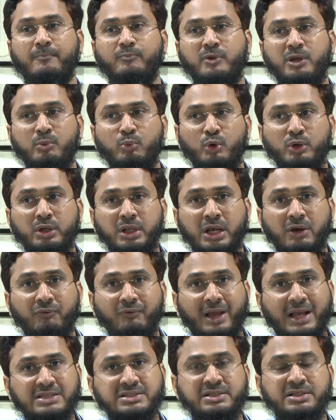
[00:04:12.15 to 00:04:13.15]
Pneumonia
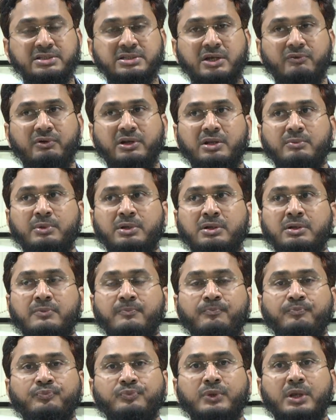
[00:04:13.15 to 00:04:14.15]
vaccine is available
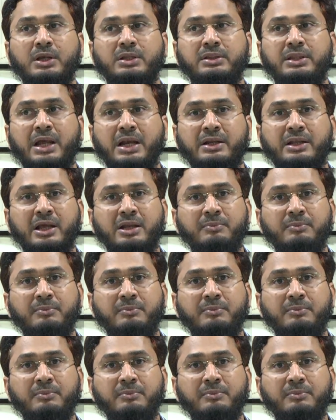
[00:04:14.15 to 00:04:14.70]
that